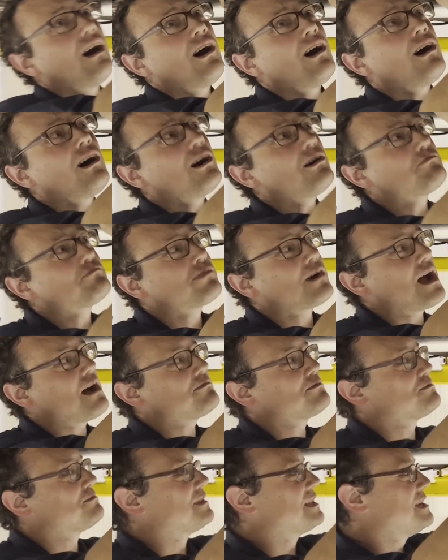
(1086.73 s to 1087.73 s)

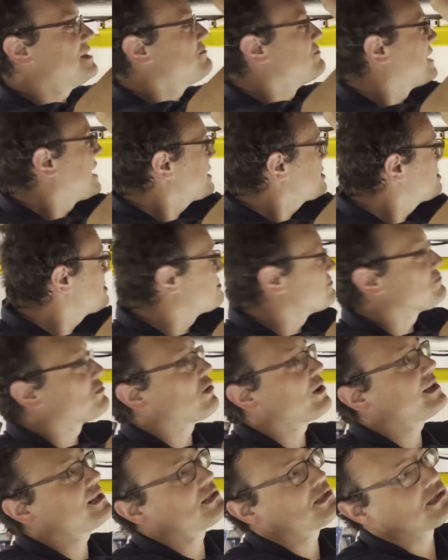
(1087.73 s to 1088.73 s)
Probably, but I couldn't
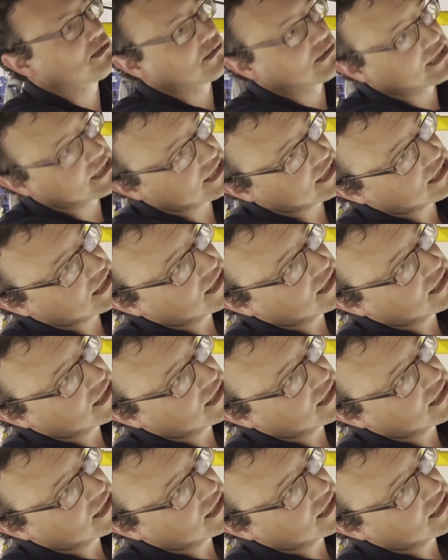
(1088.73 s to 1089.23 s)
point to it.